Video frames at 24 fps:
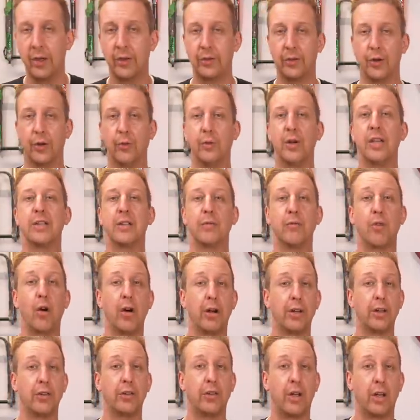So the reason
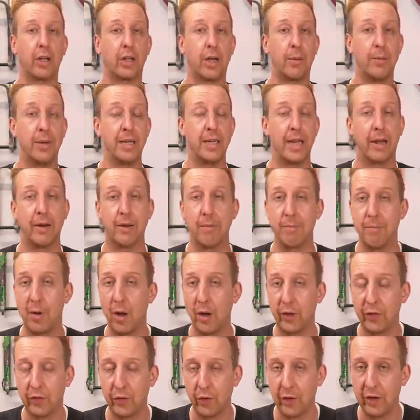riders are coming down in
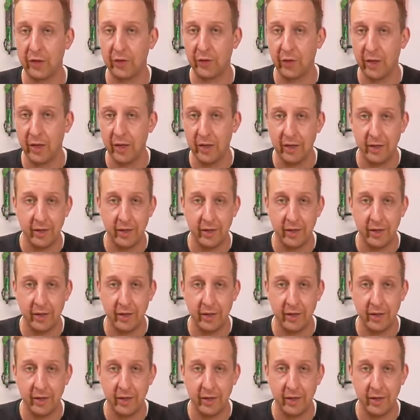bar size